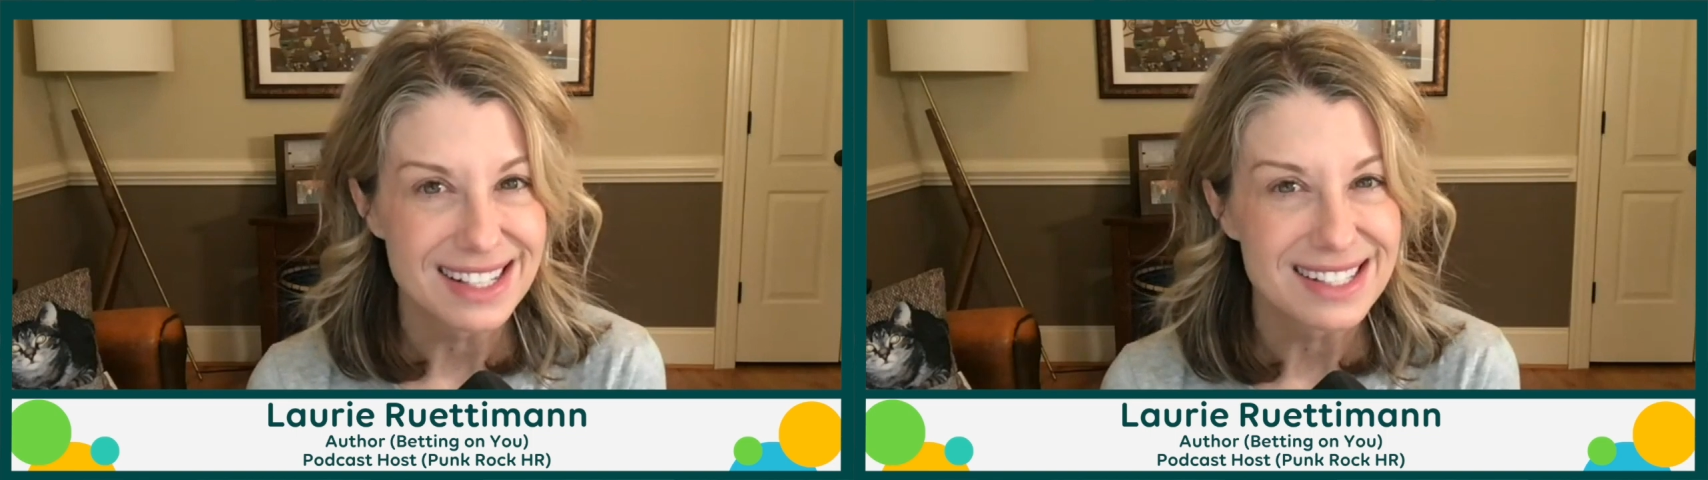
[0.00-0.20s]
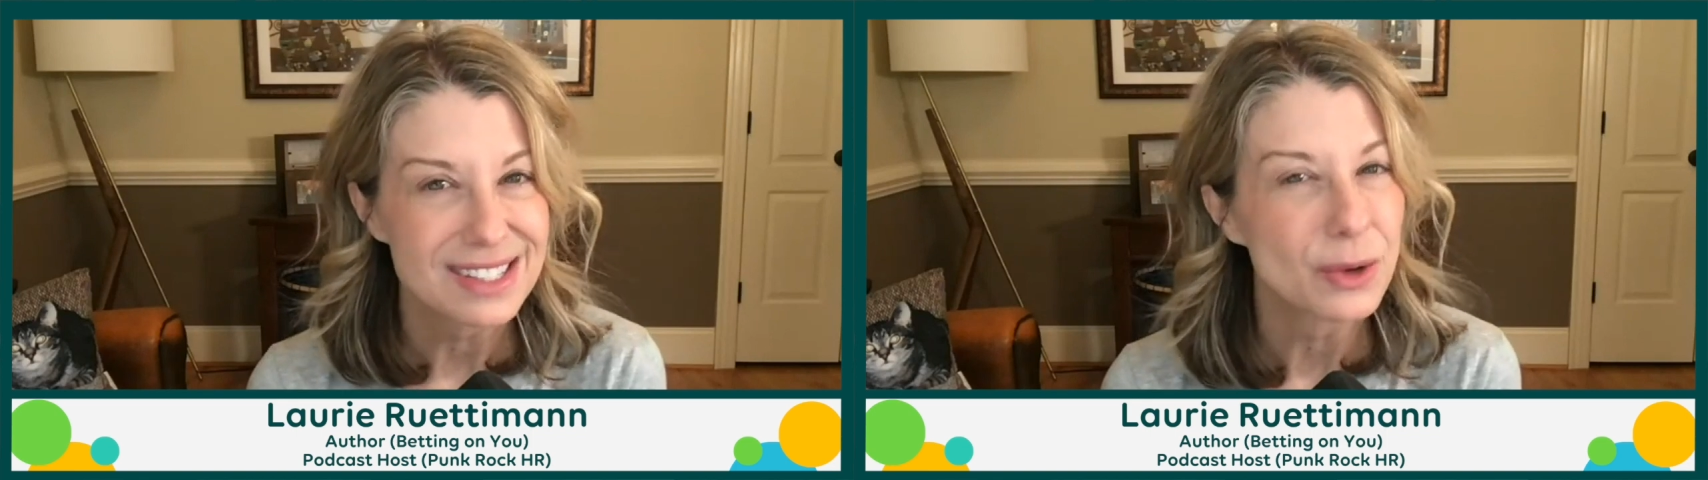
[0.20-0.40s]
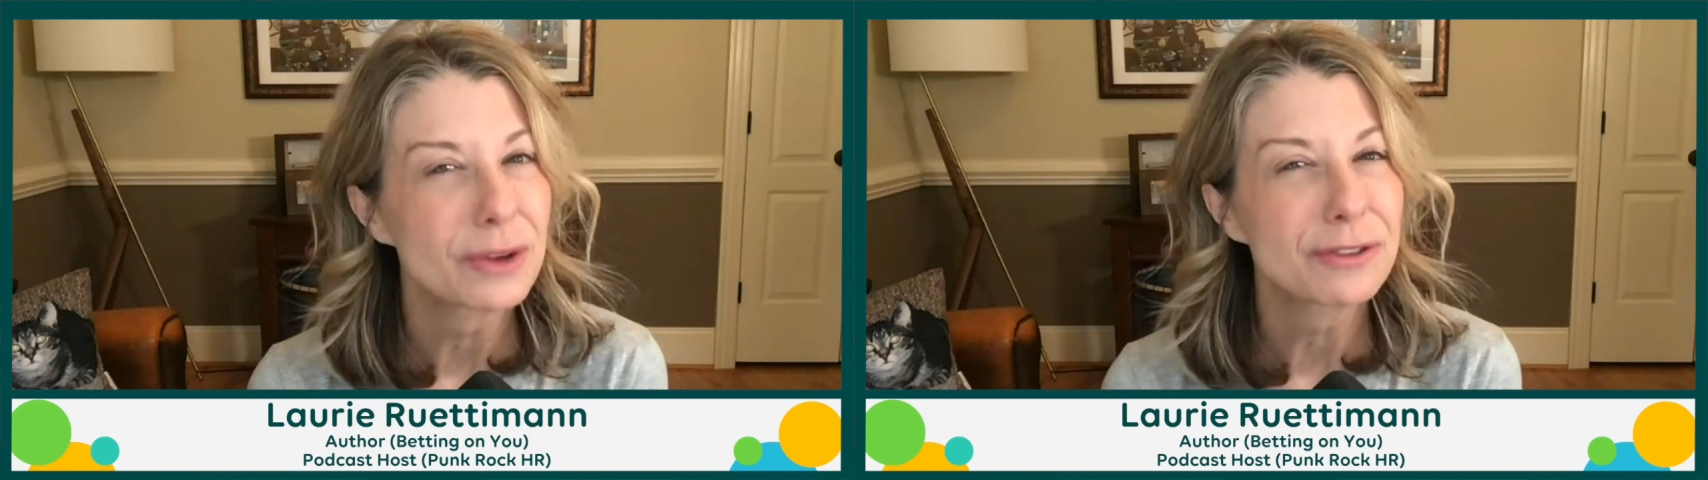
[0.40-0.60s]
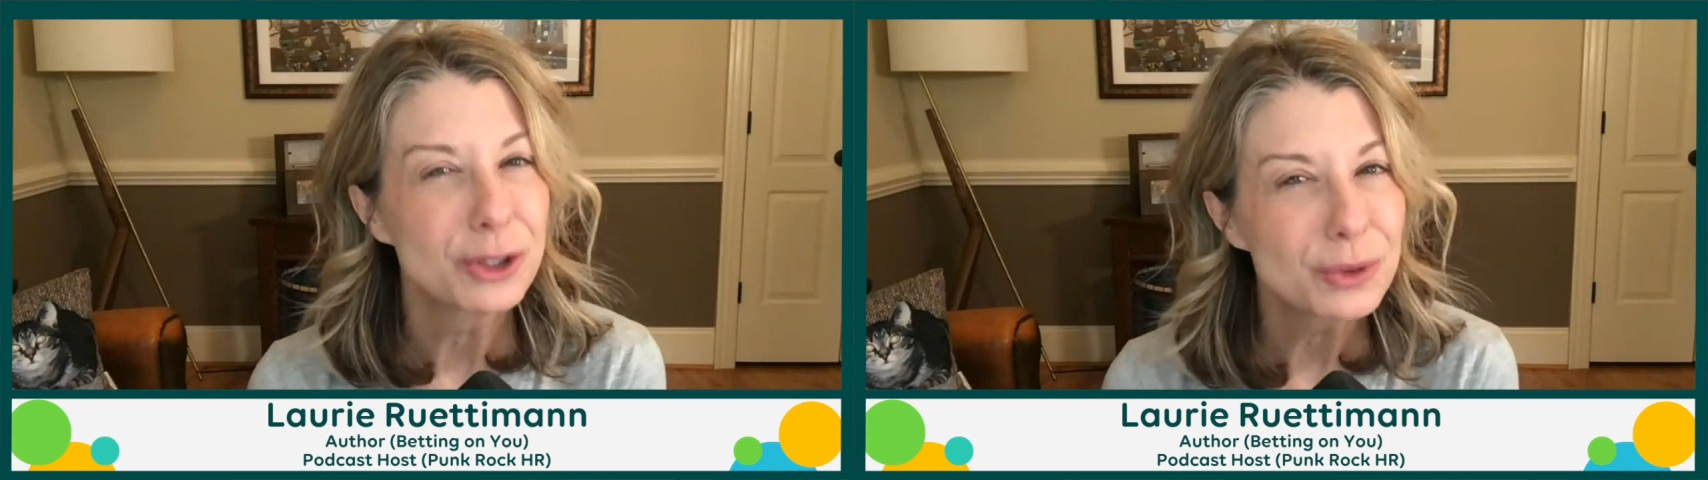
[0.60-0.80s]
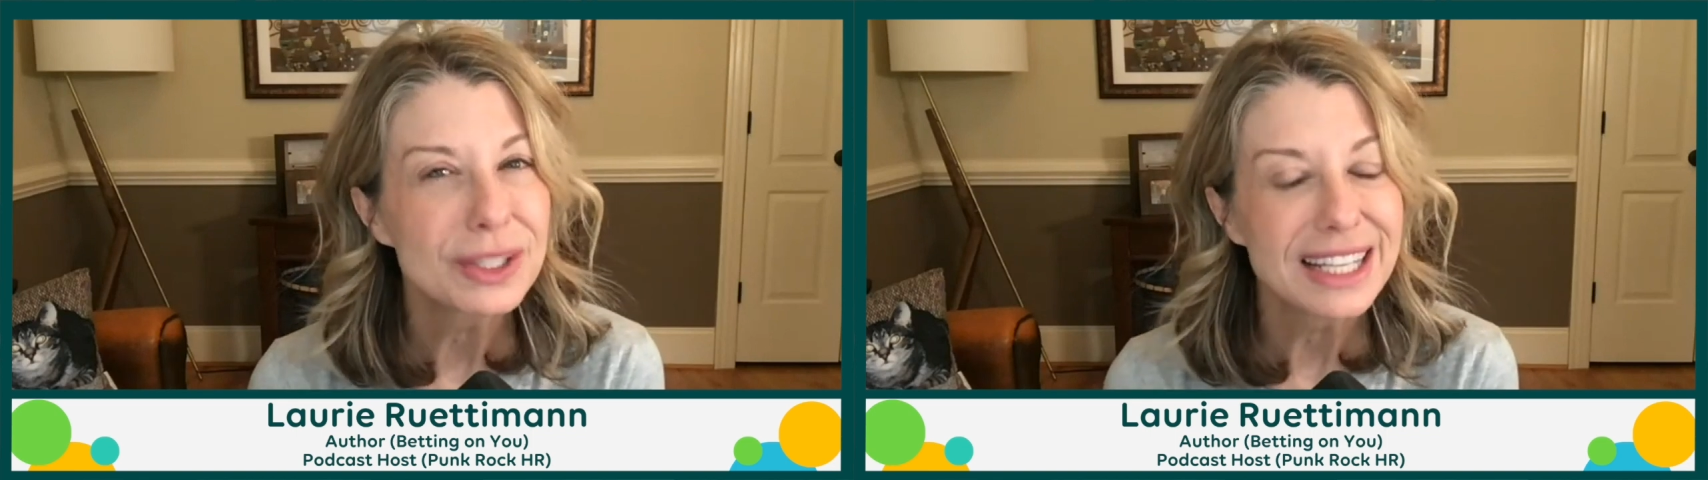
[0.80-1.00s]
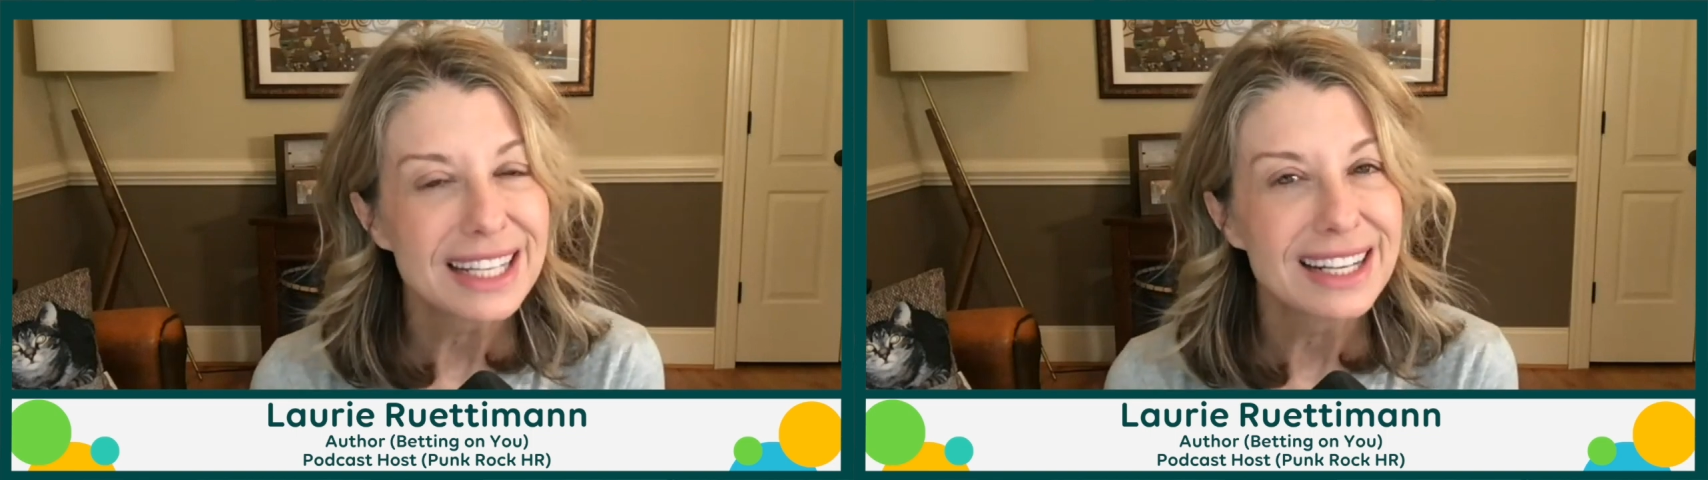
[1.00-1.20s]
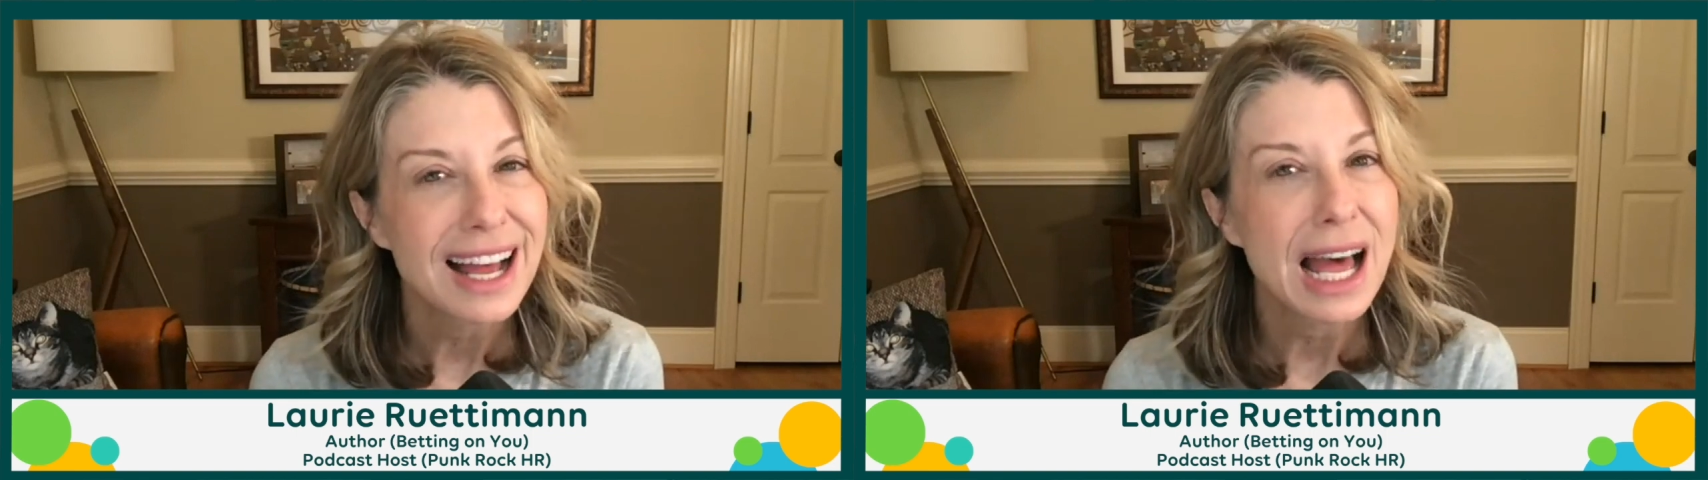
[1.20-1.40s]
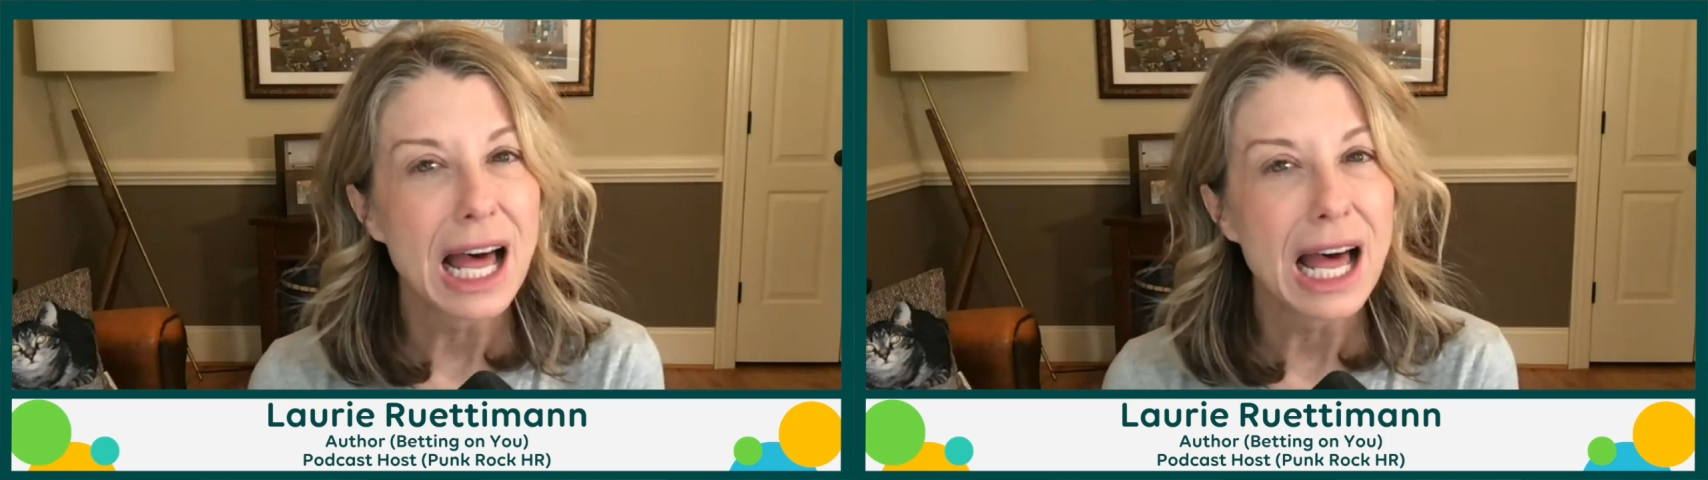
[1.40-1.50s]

this. So if you need